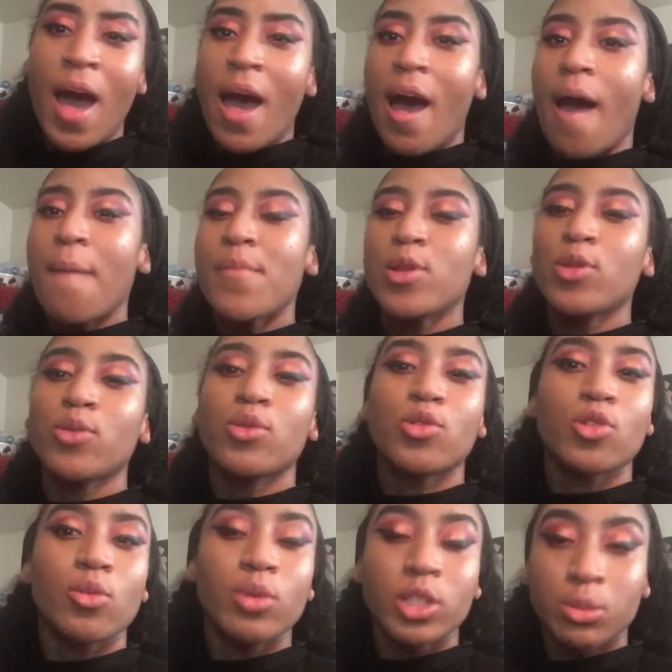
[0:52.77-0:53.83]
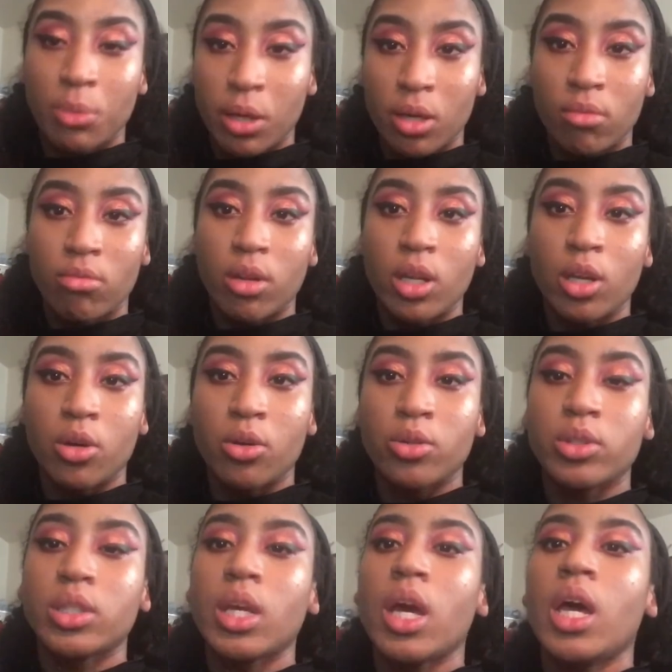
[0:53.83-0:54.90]
I've been doing so much makeup
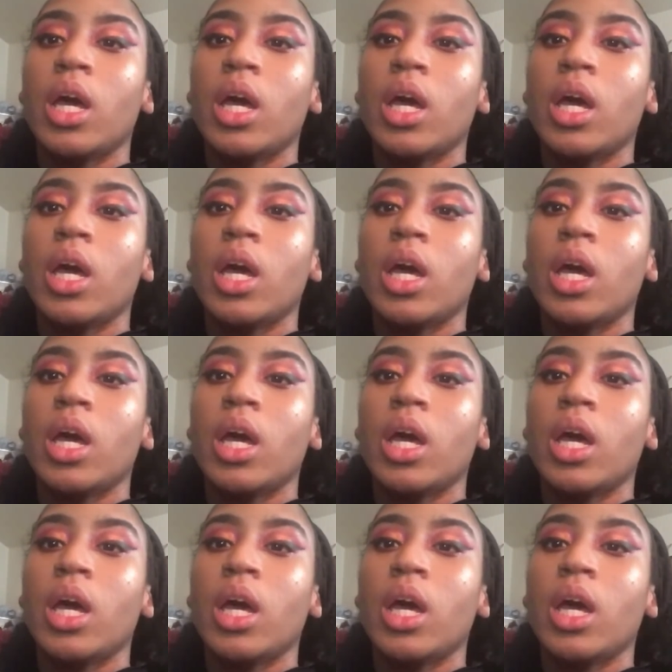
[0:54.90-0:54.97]
videos.